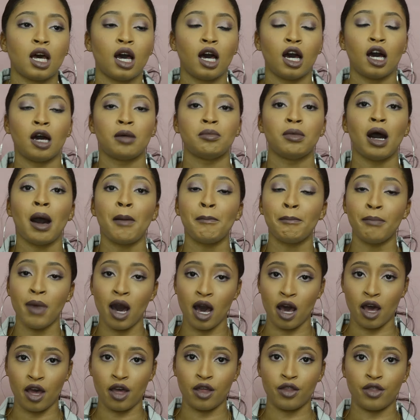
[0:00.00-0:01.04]
um, a
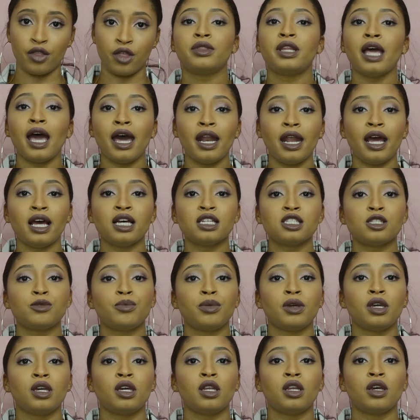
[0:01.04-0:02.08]
month. That has
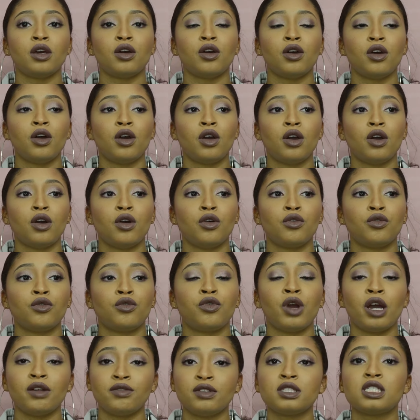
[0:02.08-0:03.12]
been
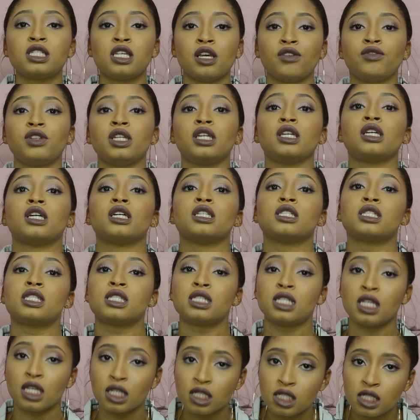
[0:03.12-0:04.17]
relatively
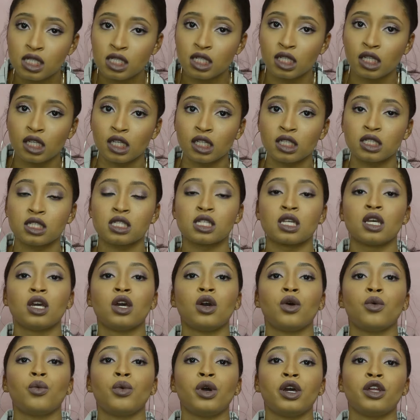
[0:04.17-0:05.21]
consistent
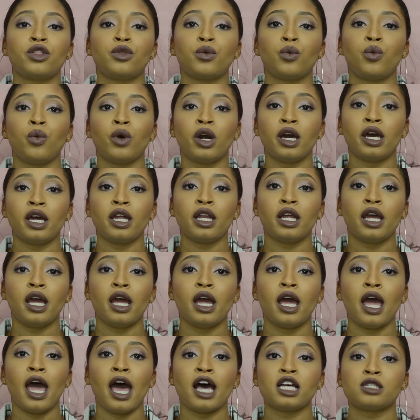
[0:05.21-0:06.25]
with what
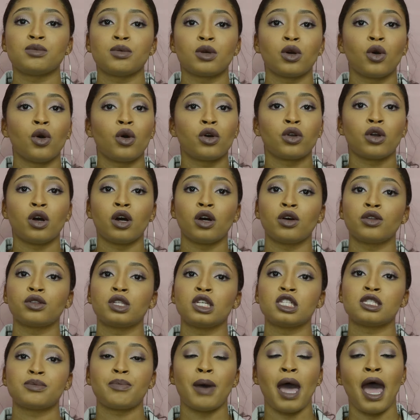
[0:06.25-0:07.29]
has been going on
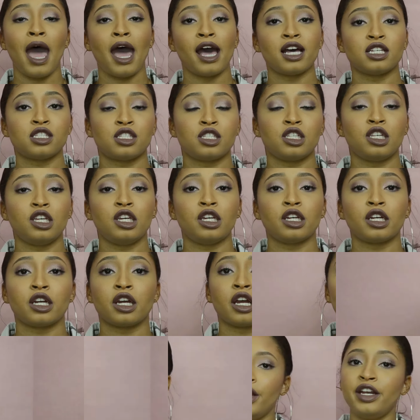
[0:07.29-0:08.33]
this past year.
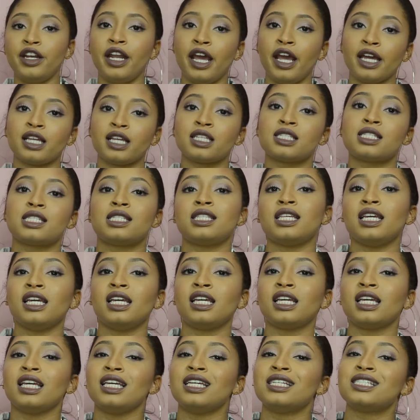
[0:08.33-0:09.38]
The next
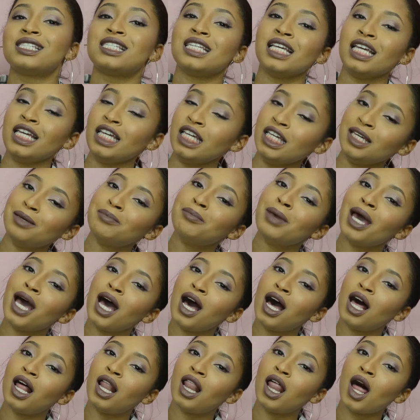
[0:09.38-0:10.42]
thing is
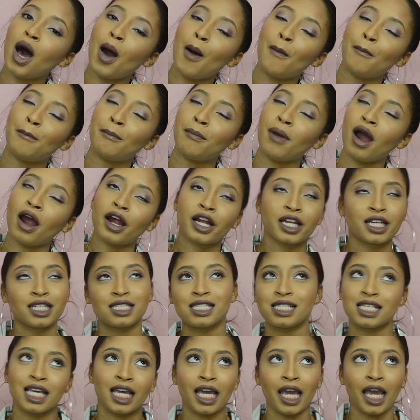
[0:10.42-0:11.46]
email
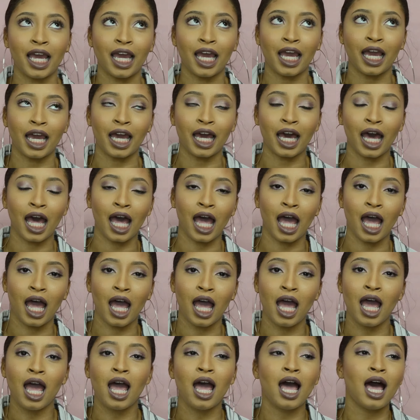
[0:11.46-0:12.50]
marketing.
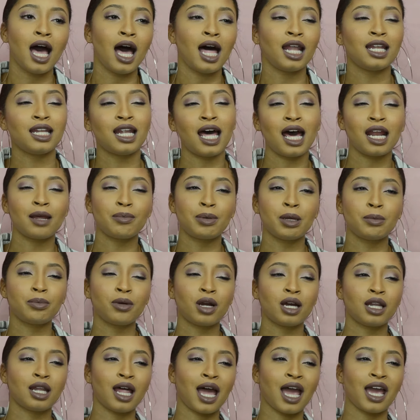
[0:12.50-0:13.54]
A lot of people
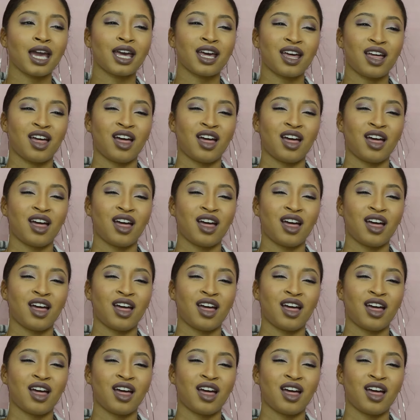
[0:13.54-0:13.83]
are like,